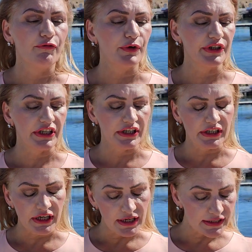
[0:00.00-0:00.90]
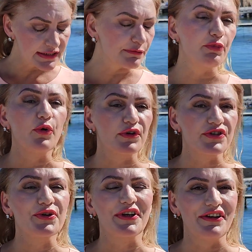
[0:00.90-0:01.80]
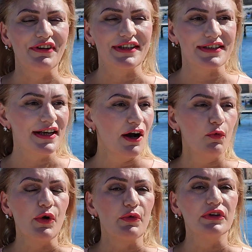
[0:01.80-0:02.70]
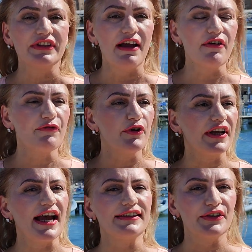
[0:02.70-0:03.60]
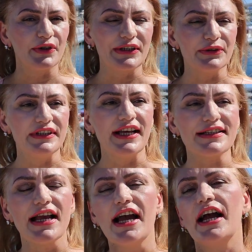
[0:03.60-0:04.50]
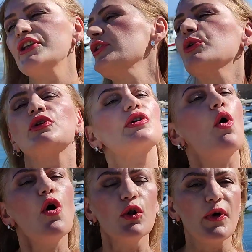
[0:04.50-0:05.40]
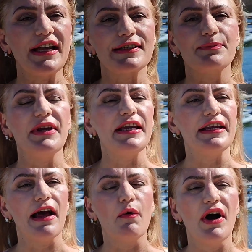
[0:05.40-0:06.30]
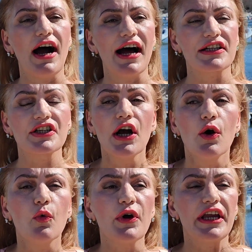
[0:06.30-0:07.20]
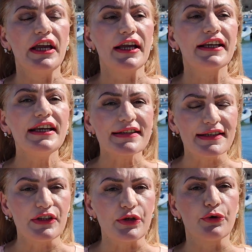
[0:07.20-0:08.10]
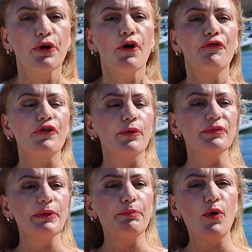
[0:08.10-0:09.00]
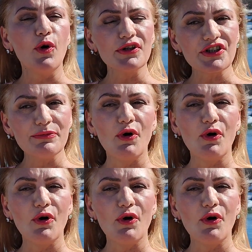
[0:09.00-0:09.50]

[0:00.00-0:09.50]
for the uh, support you give us. We will never forget your goodness, and you'll always be in our hearts. We're kissing you from the bottom